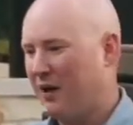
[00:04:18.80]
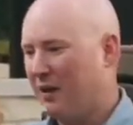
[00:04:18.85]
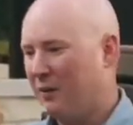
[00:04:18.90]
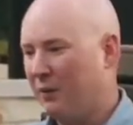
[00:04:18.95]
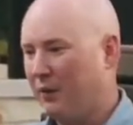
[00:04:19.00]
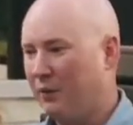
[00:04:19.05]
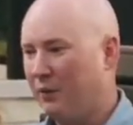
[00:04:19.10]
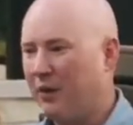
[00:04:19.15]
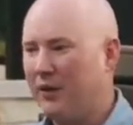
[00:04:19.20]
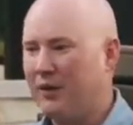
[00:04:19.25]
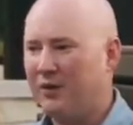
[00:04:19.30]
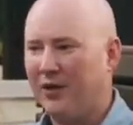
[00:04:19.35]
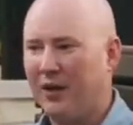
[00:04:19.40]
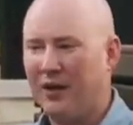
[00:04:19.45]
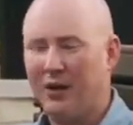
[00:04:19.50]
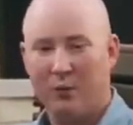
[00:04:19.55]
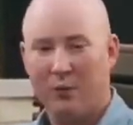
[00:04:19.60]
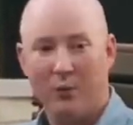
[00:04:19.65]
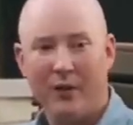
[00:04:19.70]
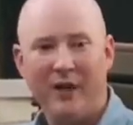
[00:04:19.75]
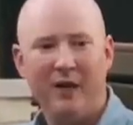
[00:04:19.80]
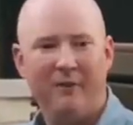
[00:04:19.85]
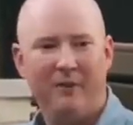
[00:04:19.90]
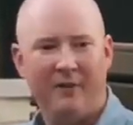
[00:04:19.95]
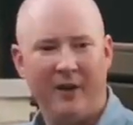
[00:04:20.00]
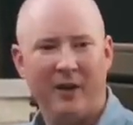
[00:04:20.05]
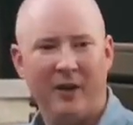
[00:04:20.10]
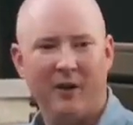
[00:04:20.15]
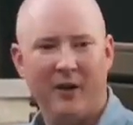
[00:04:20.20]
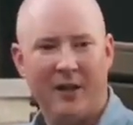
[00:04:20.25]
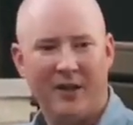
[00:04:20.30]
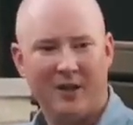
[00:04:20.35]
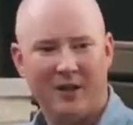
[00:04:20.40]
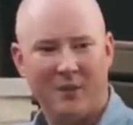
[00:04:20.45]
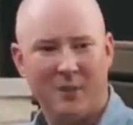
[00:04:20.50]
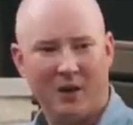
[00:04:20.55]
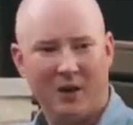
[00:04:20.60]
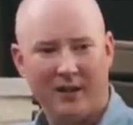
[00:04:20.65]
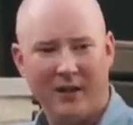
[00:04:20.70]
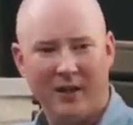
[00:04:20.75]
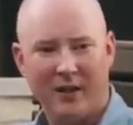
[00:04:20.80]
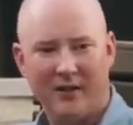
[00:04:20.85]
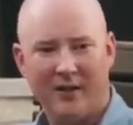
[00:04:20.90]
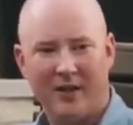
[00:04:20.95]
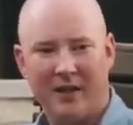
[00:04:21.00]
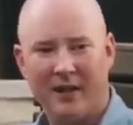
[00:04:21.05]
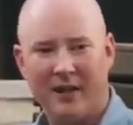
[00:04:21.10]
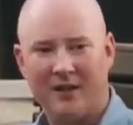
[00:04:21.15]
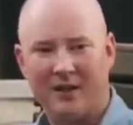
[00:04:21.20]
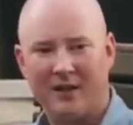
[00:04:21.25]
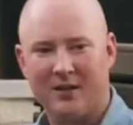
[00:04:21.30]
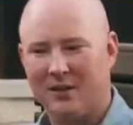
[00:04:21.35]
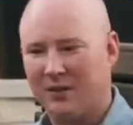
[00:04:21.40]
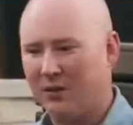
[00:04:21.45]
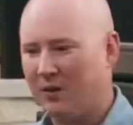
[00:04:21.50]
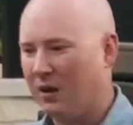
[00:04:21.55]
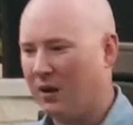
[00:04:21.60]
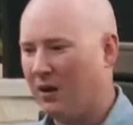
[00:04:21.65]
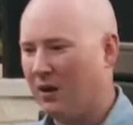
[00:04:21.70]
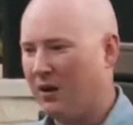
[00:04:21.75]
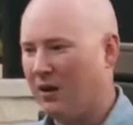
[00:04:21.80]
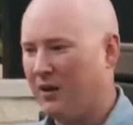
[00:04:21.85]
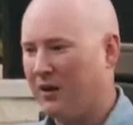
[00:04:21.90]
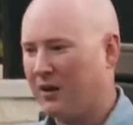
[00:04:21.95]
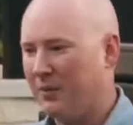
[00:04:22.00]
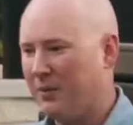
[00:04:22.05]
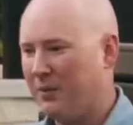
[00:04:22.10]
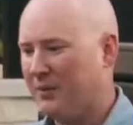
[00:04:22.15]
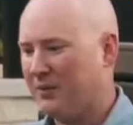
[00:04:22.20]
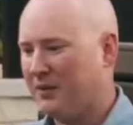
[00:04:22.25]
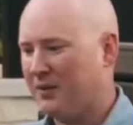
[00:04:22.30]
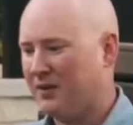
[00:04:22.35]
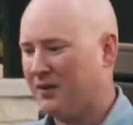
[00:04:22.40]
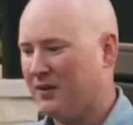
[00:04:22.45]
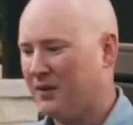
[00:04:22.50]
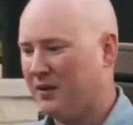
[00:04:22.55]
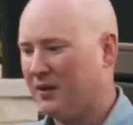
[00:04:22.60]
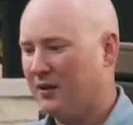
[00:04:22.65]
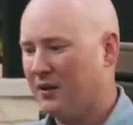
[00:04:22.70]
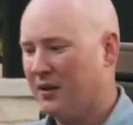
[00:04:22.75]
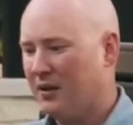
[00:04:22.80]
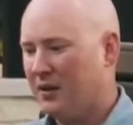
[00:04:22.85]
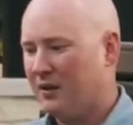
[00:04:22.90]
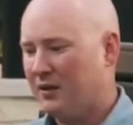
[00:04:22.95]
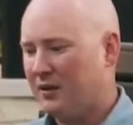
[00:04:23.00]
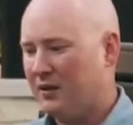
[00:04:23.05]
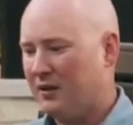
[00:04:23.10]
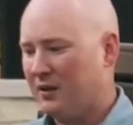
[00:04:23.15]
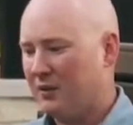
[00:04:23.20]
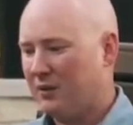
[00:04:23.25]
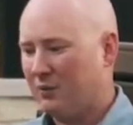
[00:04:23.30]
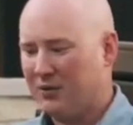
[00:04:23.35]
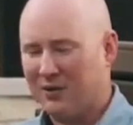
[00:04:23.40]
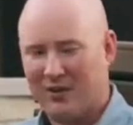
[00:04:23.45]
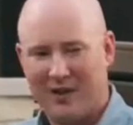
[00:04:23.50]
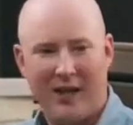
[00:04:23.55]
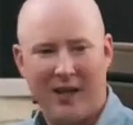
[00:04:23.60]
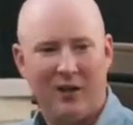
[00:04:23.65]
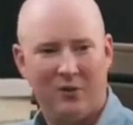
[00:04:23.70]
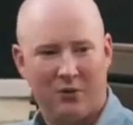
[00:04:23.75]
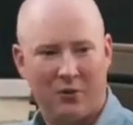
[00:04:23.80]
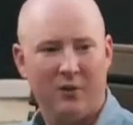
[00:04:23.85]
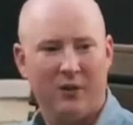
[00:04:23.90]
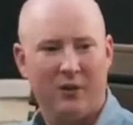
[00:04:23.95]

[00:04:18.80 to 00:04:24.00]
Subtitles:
we really tried to reinvigorate small town Texas through our commitment to staying truly